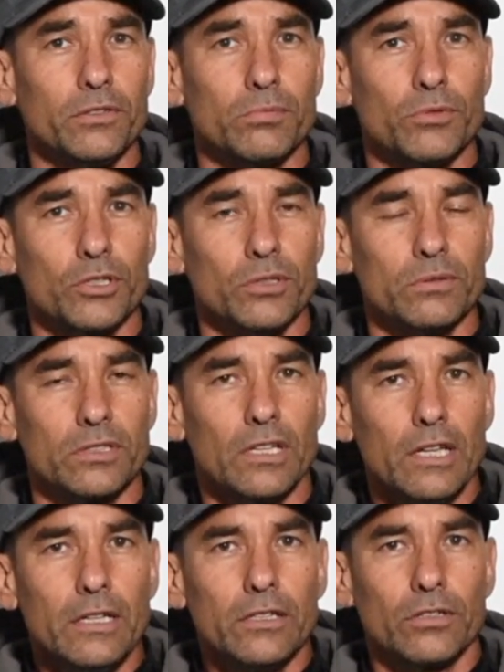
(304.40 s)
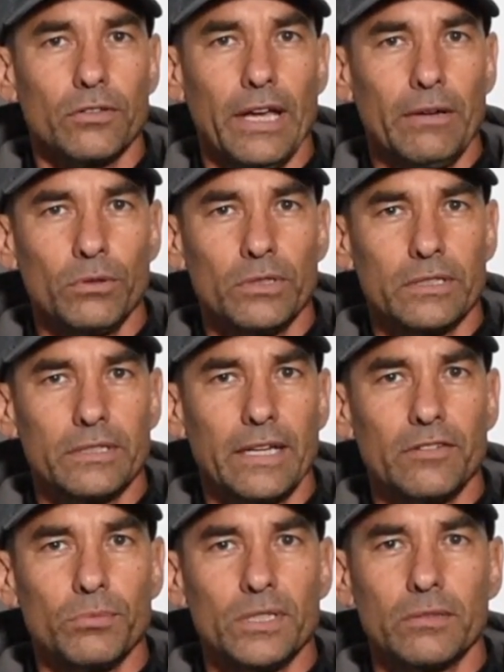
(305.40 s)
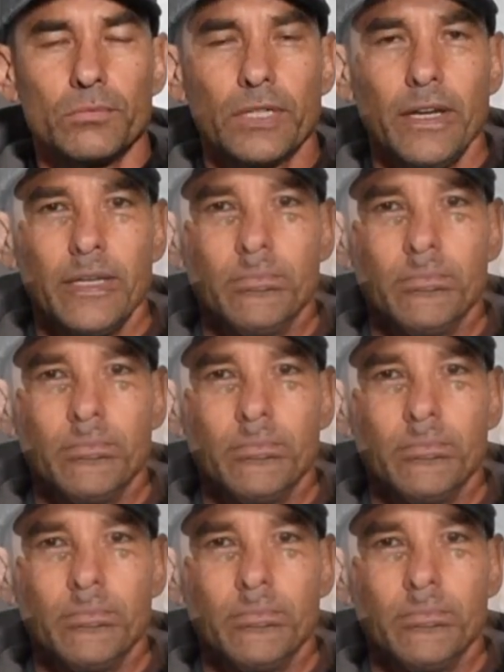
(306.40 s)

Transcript: some shoots, so that really saves me some time.